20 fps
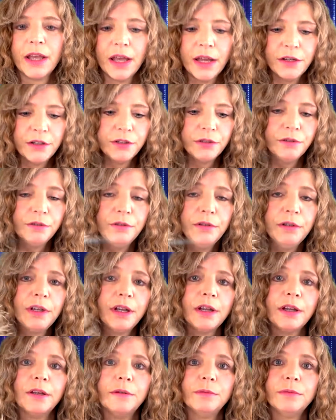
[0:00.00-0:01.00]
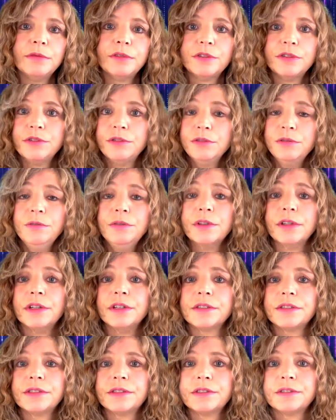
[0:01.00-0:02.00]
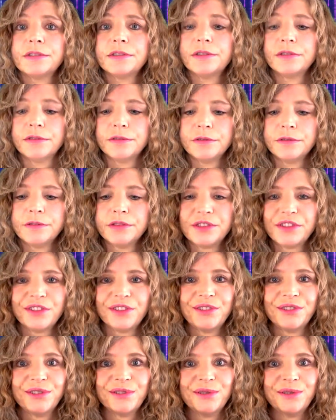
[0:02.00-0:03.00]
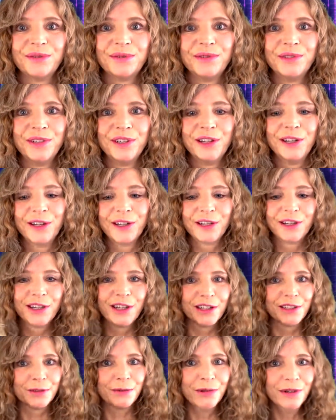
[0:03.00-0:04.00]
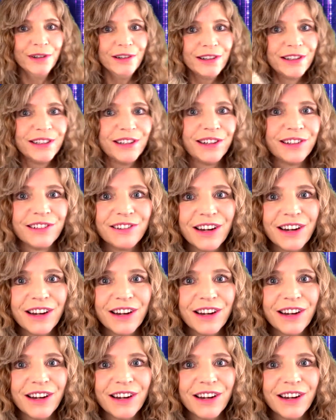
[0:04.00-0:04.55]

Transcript: And you came to do this. So, get to work, young